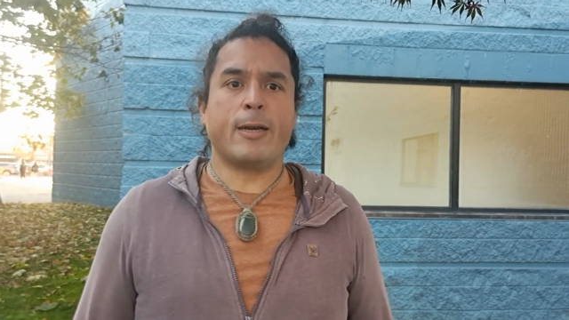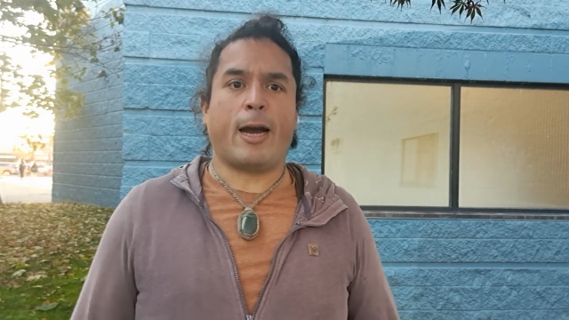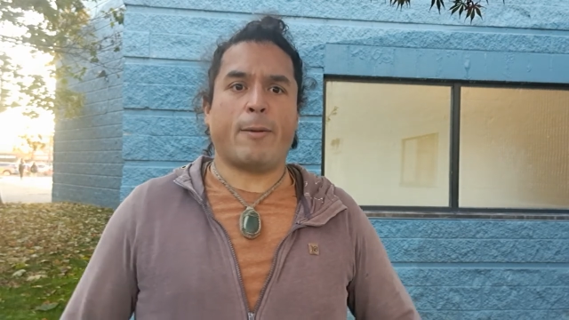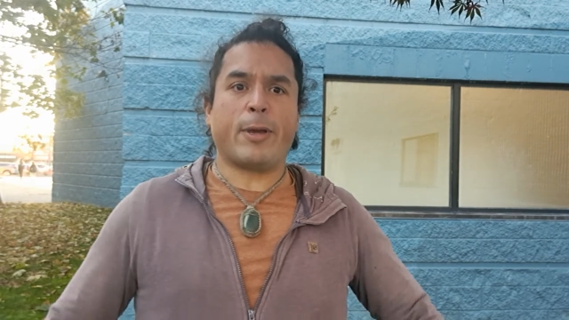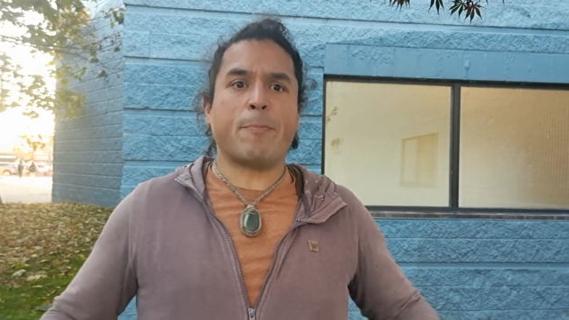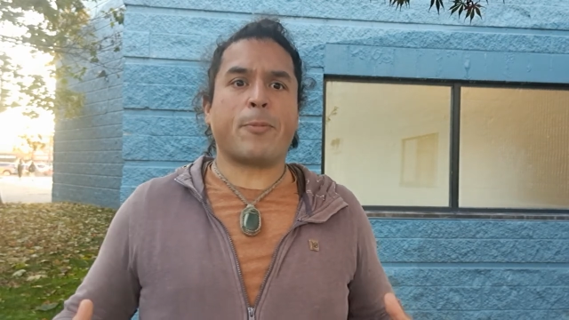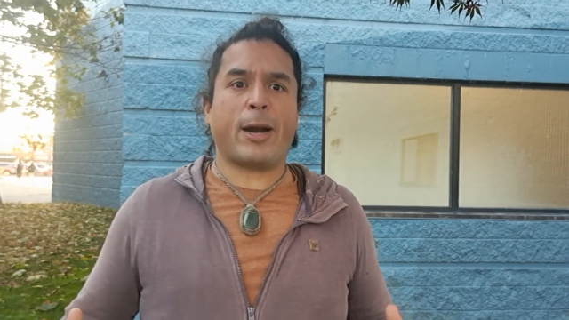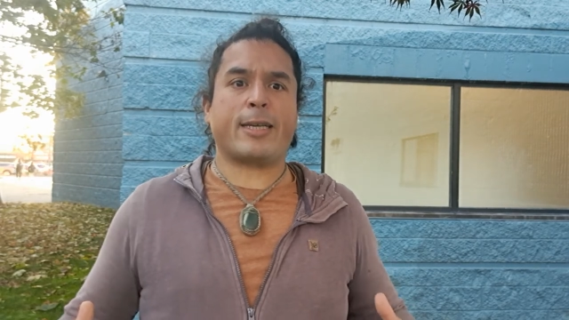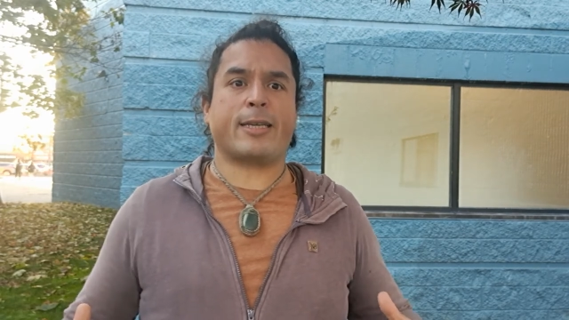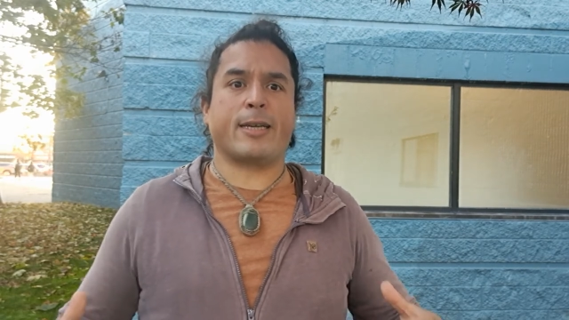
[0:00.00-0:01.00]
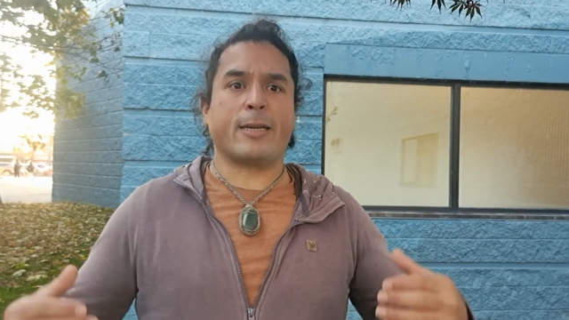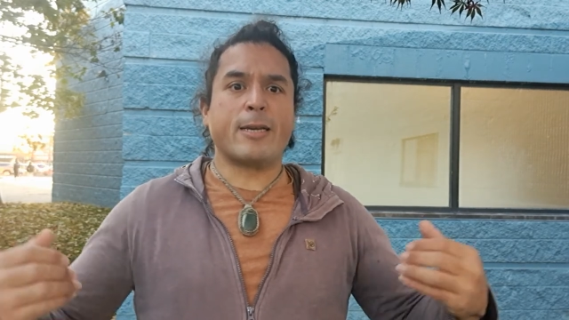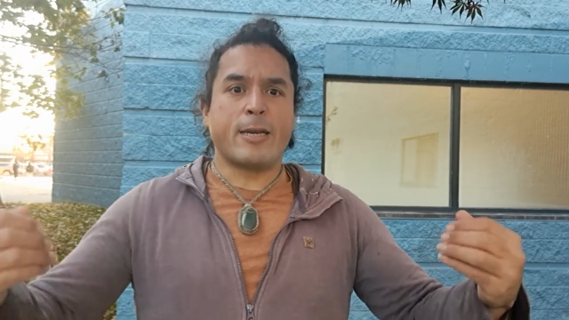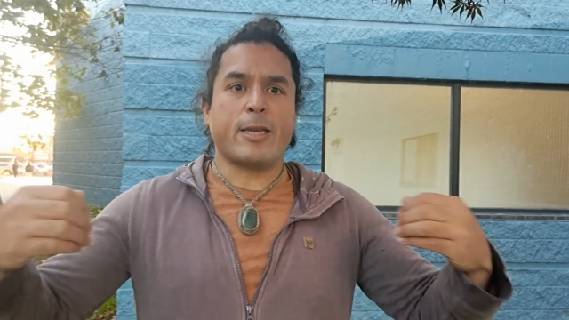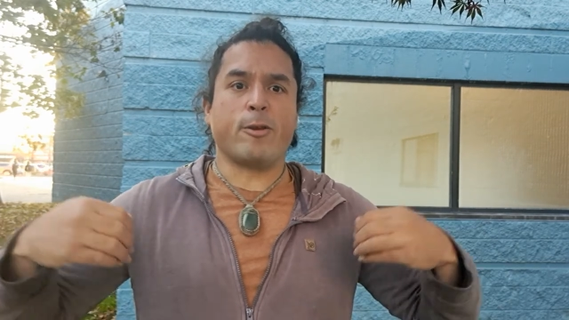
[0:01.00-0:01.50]
and being present,
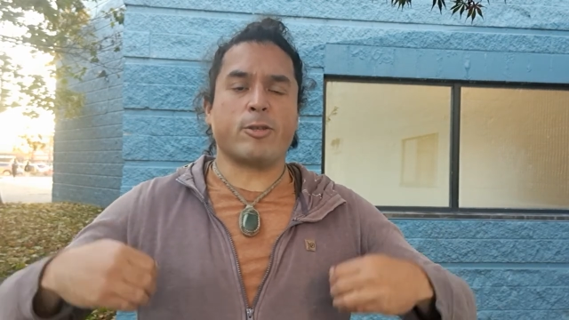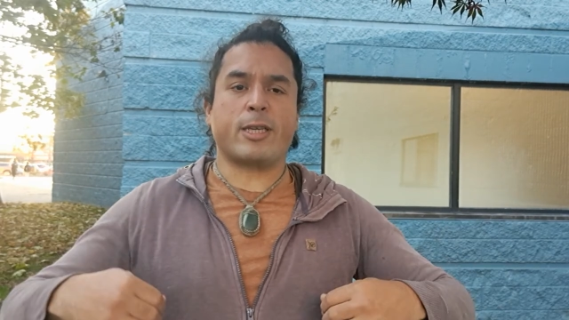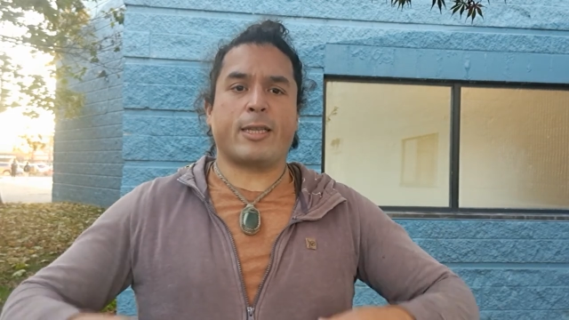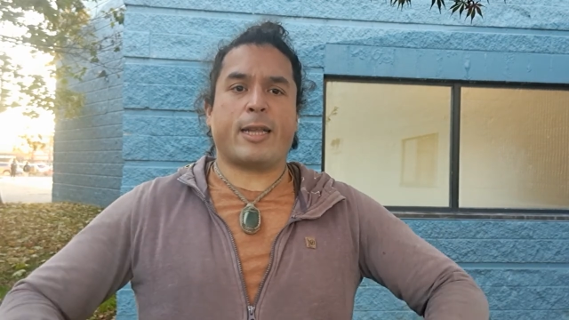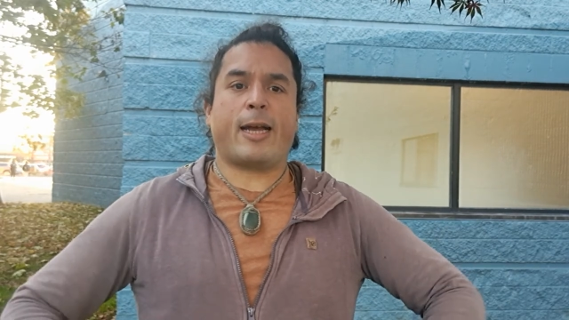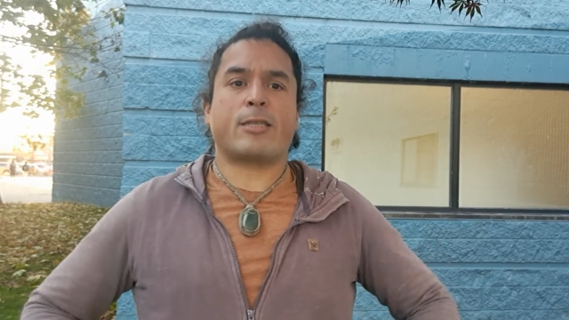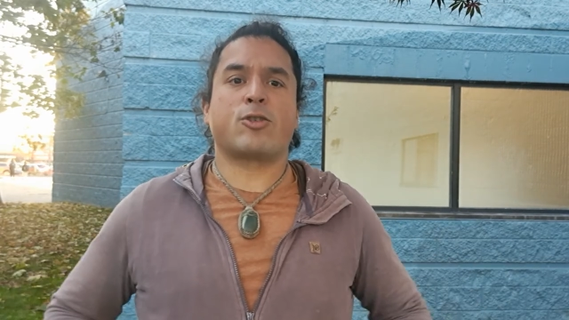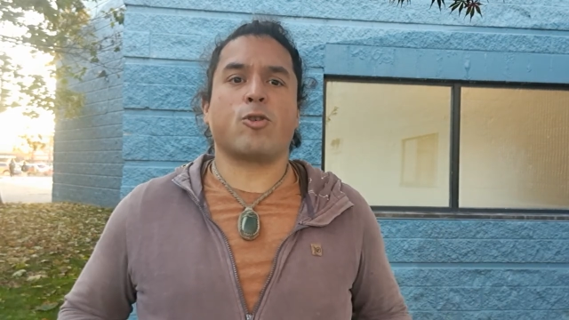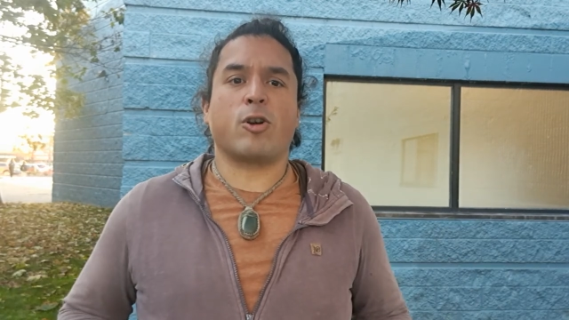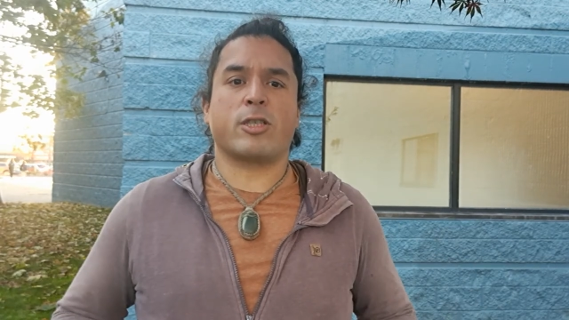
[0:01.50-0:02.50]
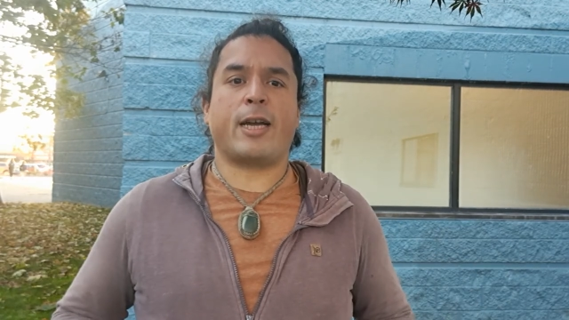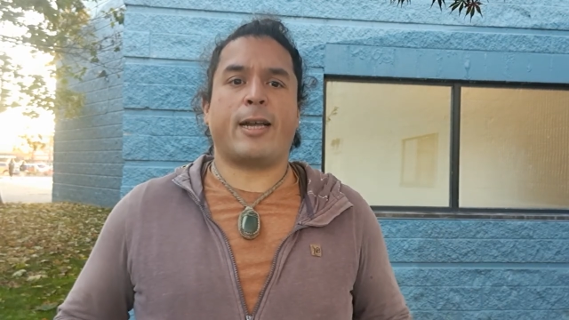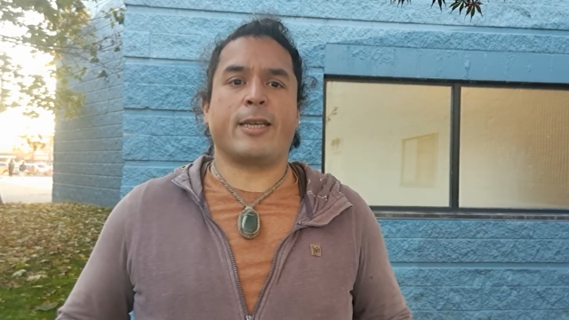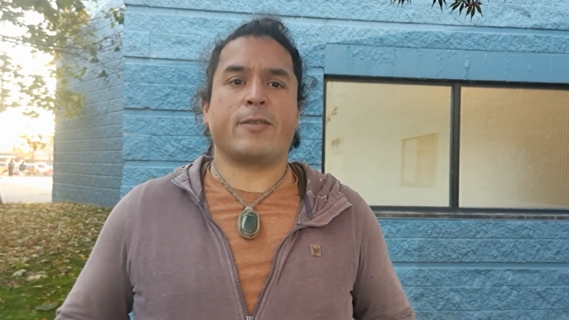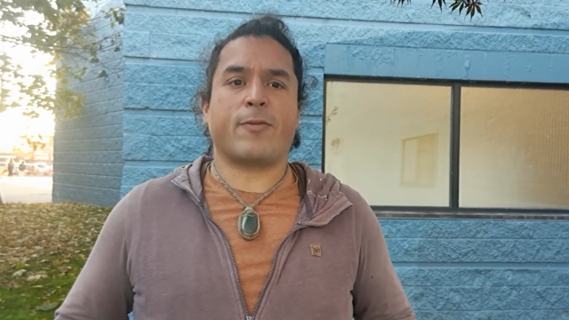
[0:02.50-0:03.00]
using that source
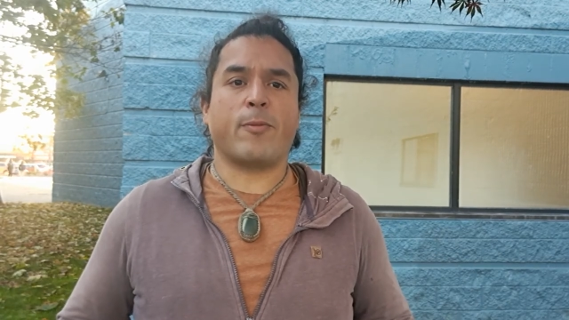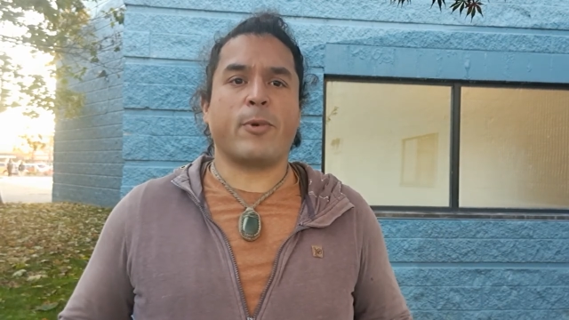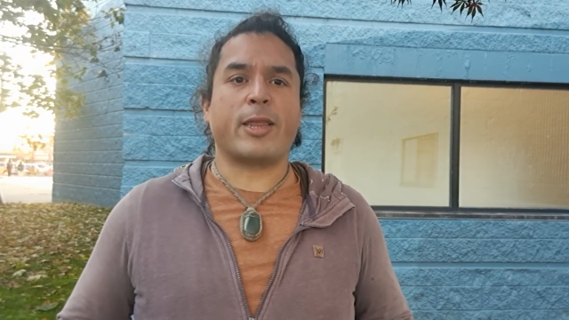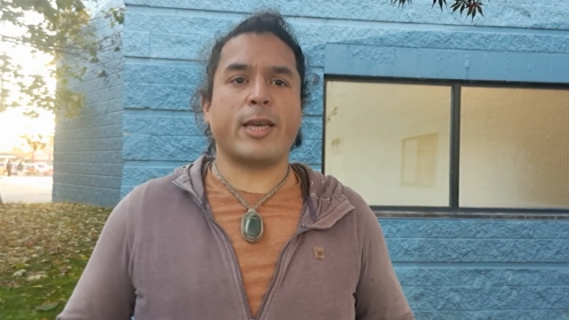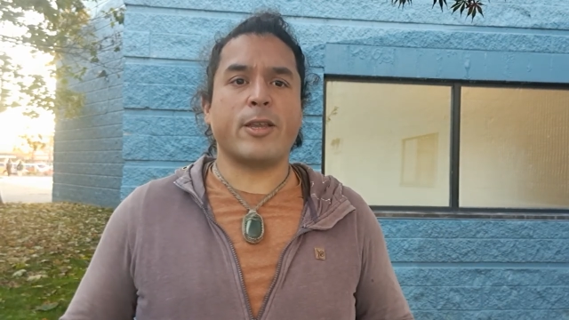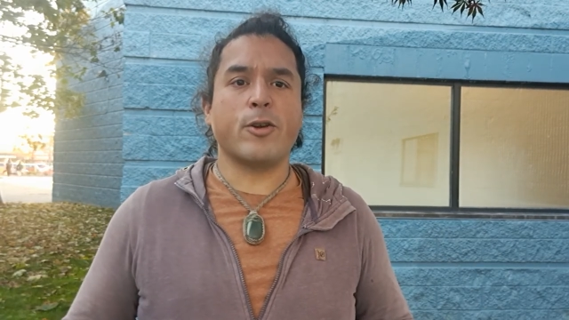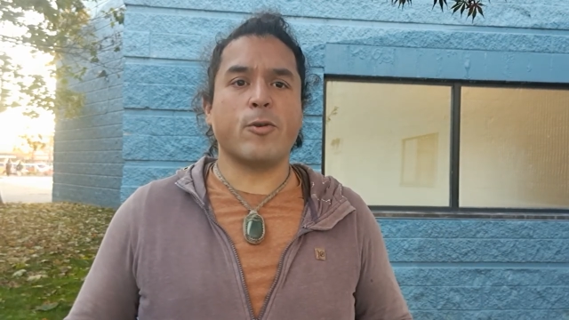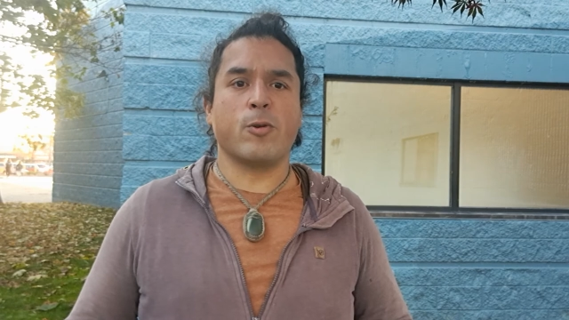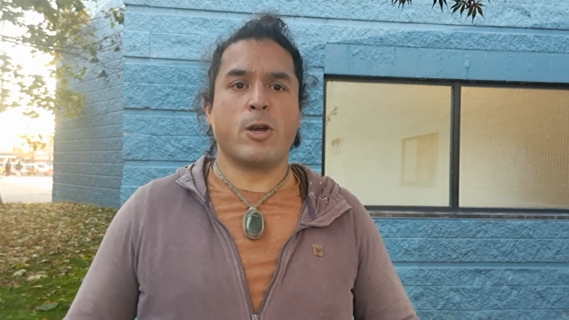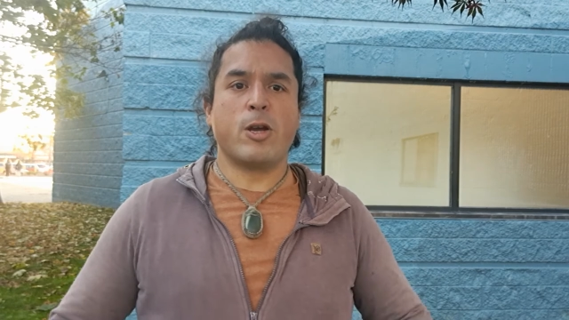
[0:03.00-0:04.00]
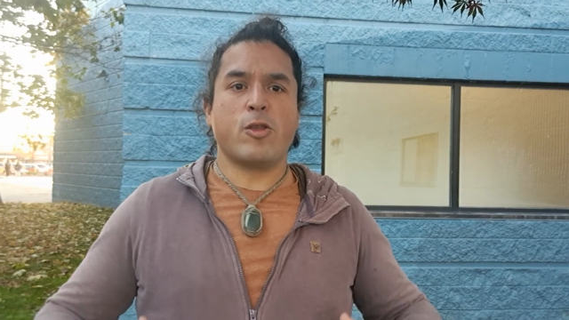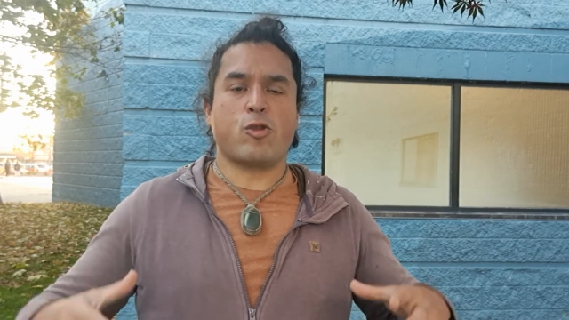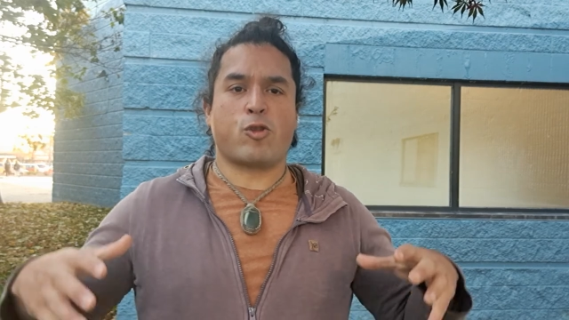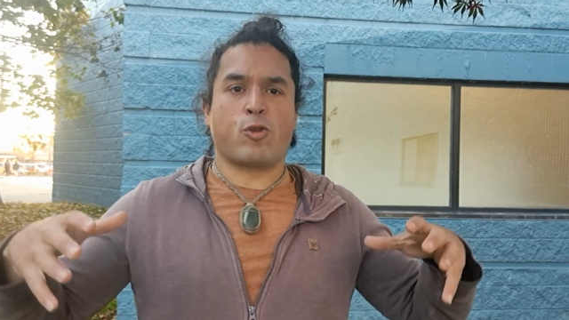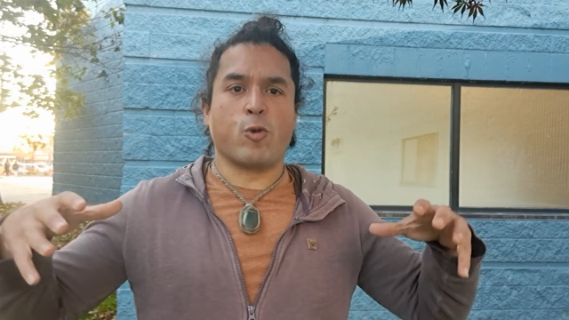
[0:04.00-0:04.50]
that is from within you
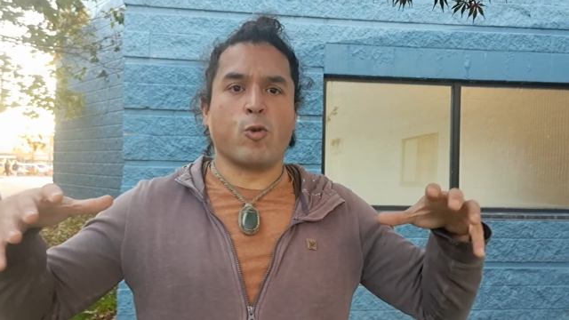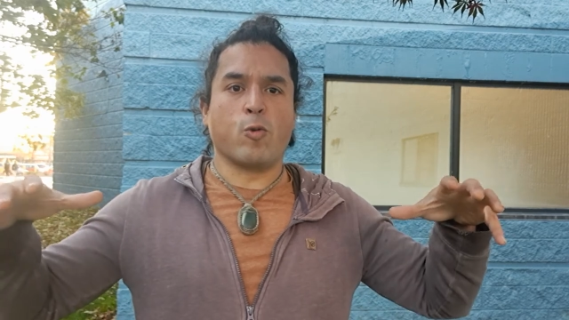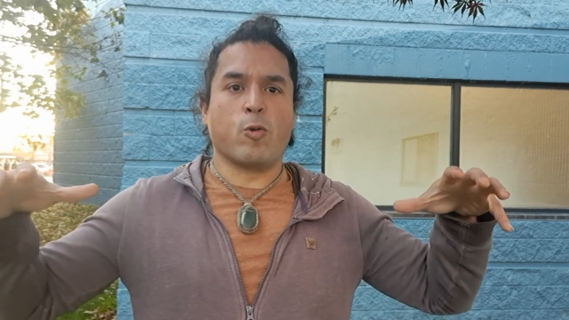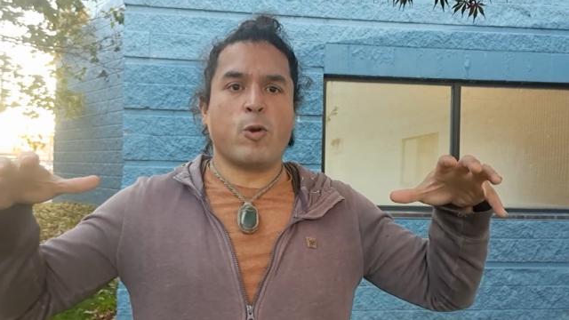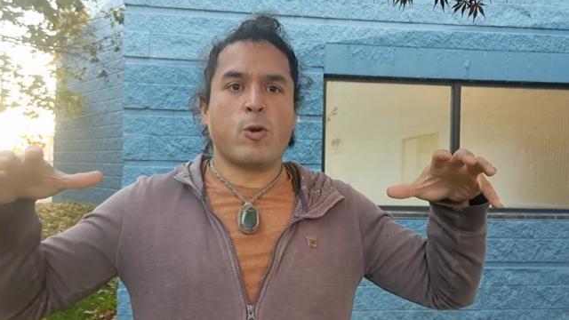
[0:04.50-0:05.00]
to